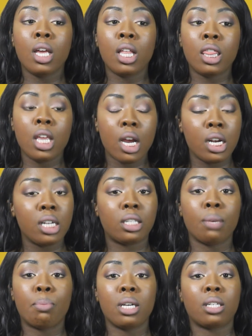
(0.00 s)
there
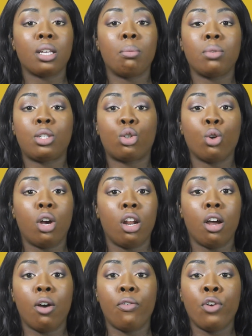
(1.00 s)
needs to be some sort
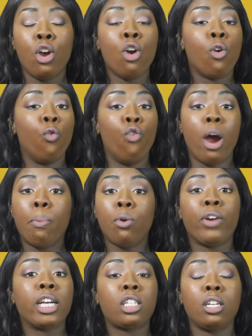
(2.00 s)
of
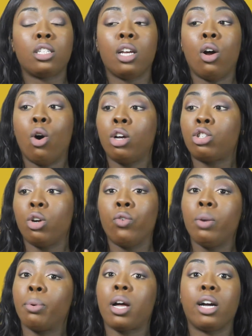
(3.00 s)
reparations and also
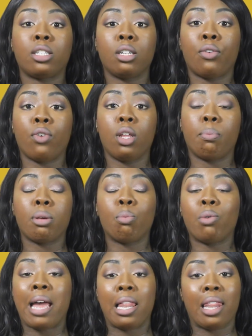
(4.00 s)
repercussions for the
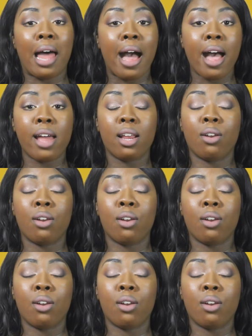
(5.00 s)
people that lied,